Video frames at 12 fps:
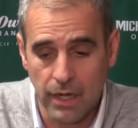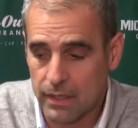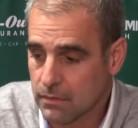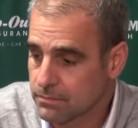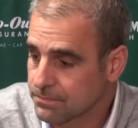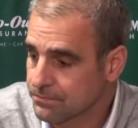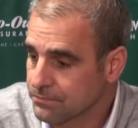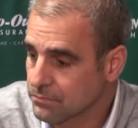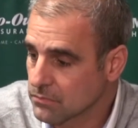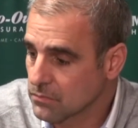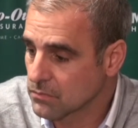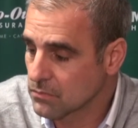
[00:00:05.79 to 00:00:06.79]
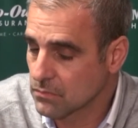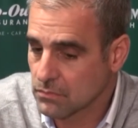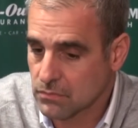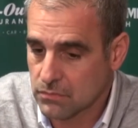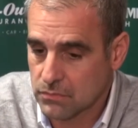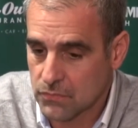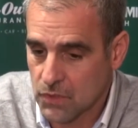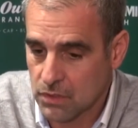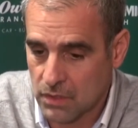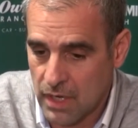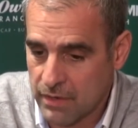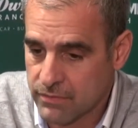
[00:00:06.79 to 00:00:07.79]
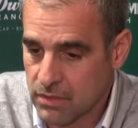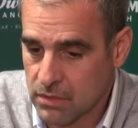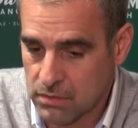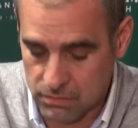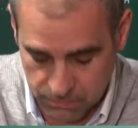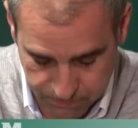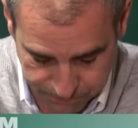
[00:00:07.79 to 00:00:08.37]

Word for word: right. Good afternoon.